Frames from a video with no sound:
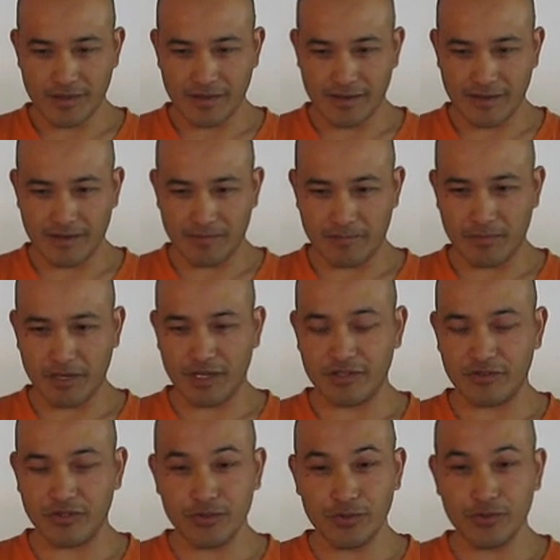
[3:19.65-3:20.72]
a
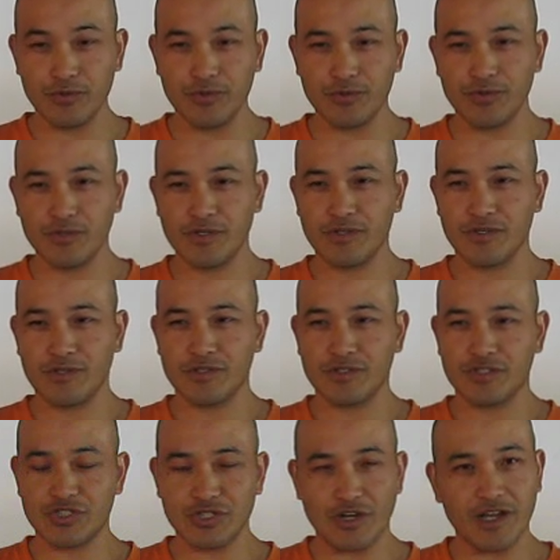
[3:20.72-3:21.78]
new
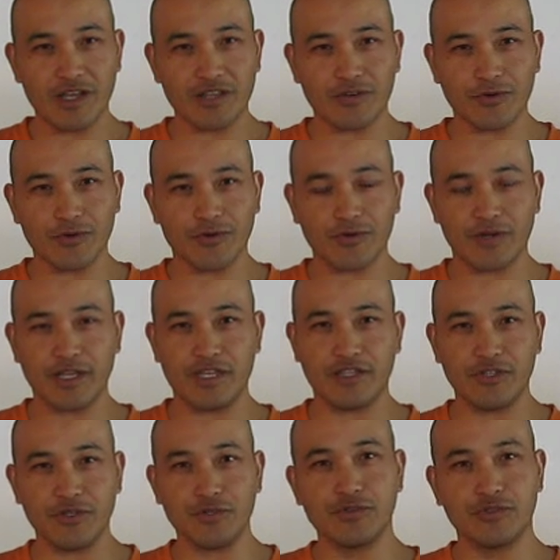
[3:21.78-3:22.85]
shot or a
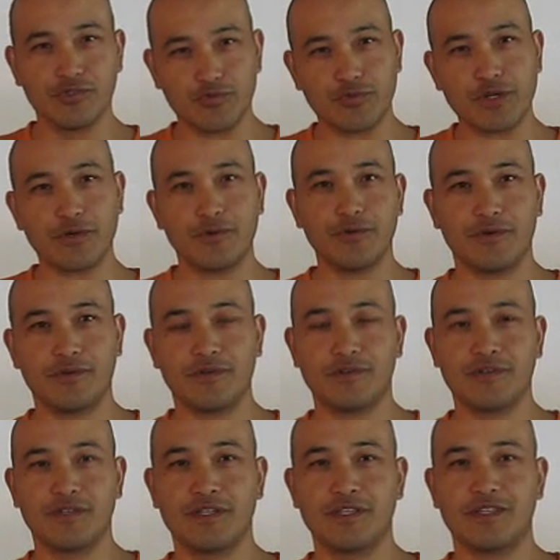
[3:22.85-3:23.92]
new drill.
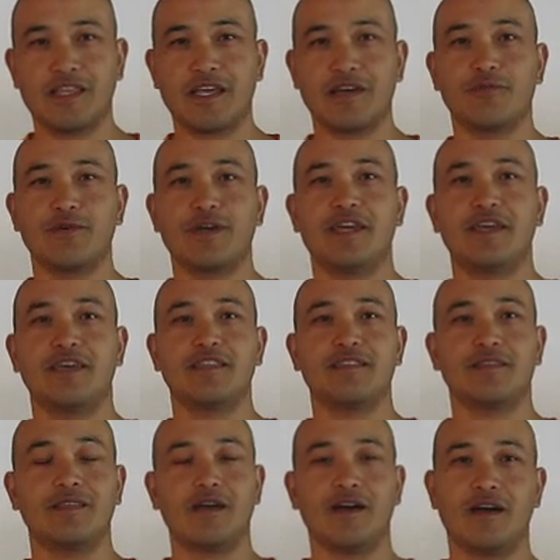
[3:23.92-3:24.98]
That way
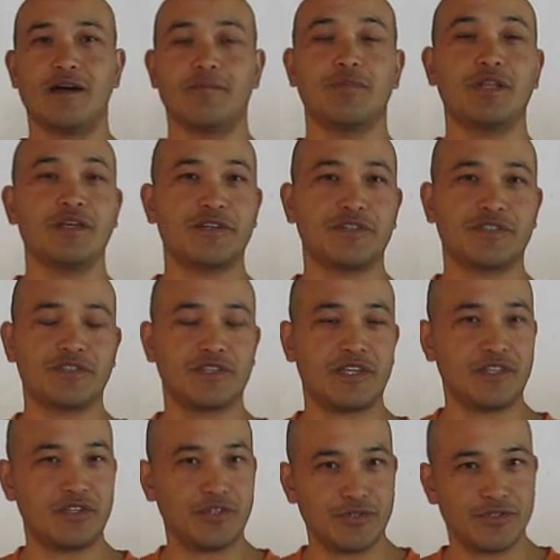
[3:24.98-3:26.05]
players
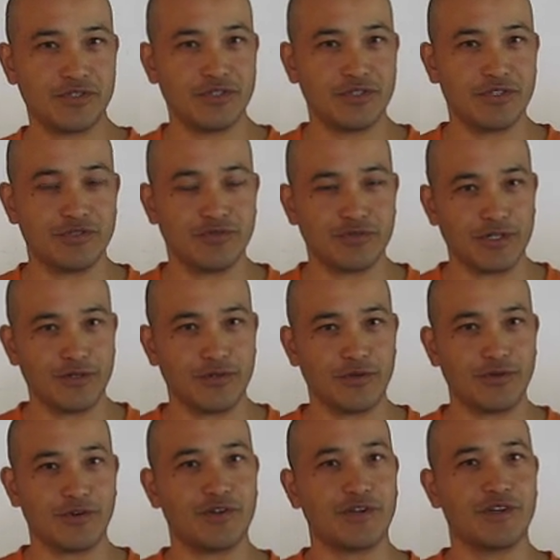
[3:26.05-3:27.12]
get used to the drill
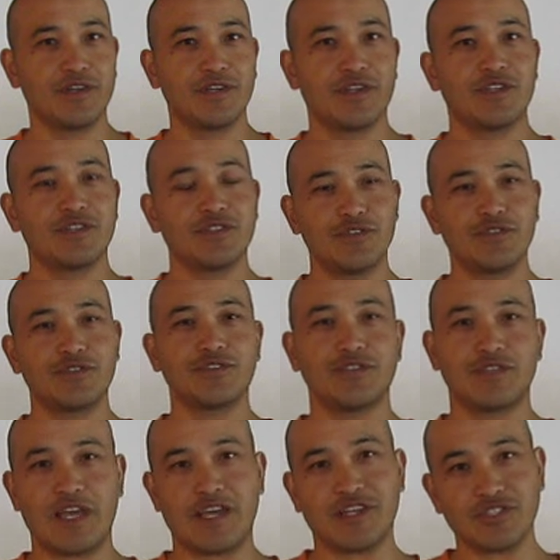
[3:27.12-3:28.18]
or used
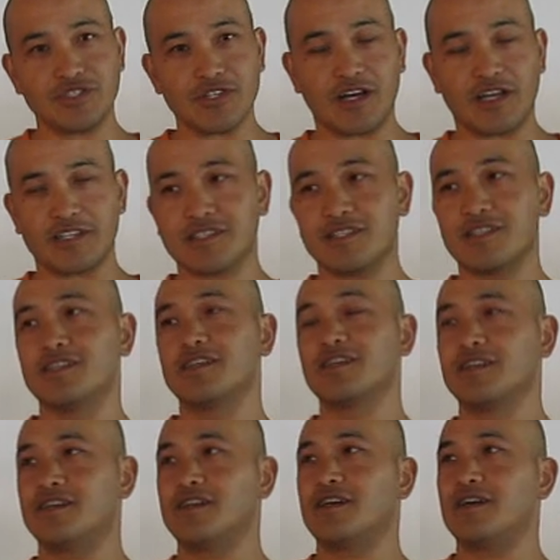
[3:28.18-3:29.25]
to that shot.
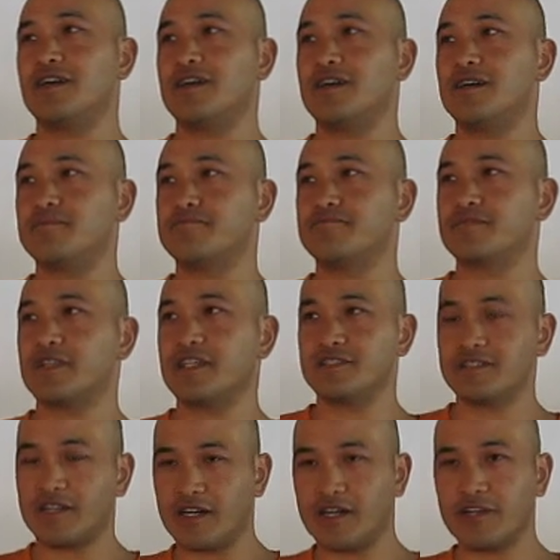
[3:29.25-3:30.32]

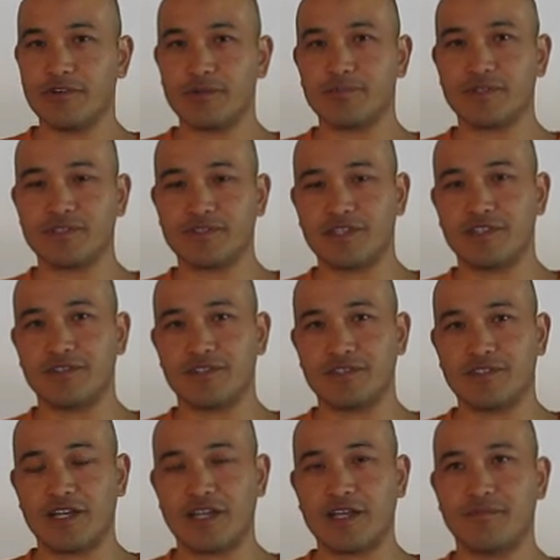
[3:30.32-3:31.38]
That's 100% of the
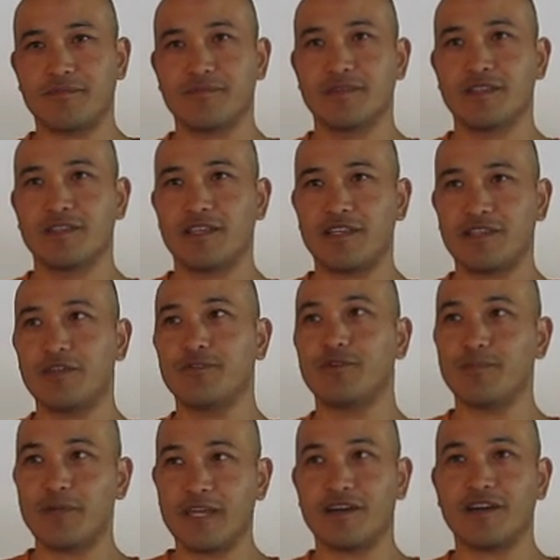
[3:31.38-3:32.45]
time that they
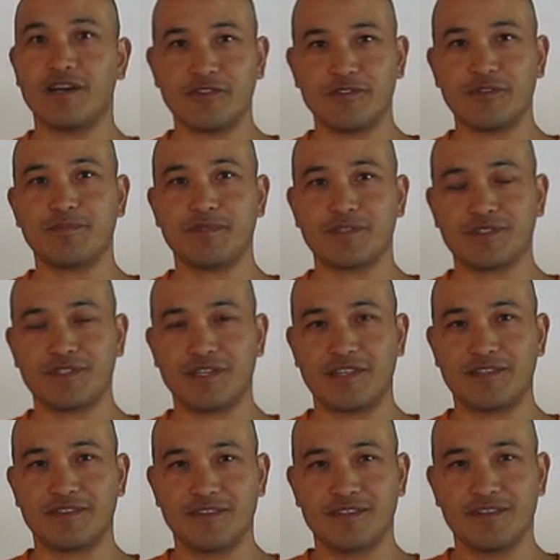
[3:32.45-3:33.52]
will make
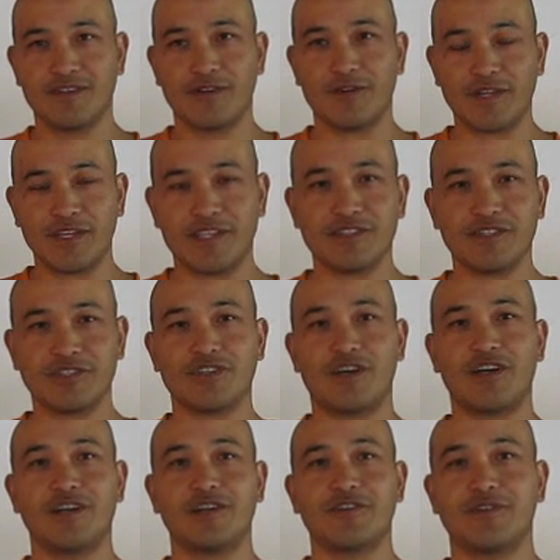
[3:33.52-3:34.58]
100% or hit the
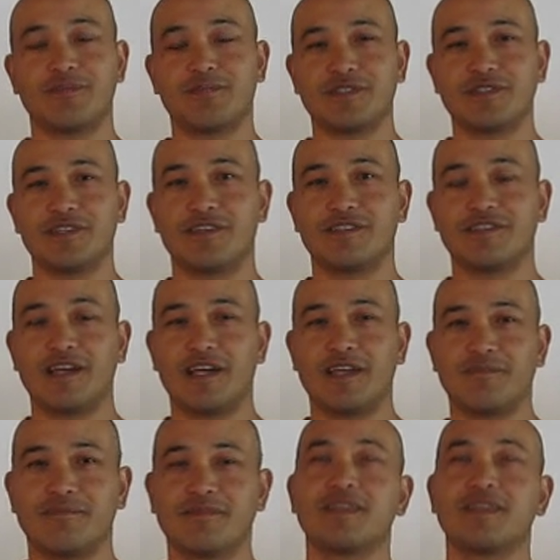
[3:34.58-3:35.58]
shot 100% of the time.